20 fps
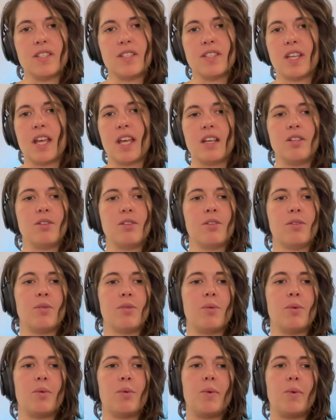said, you
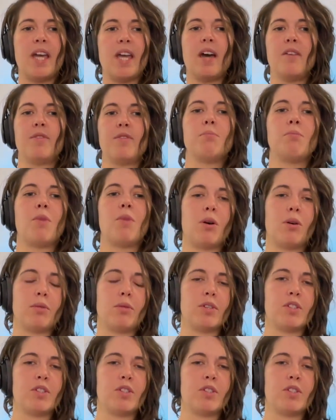know, we have a moral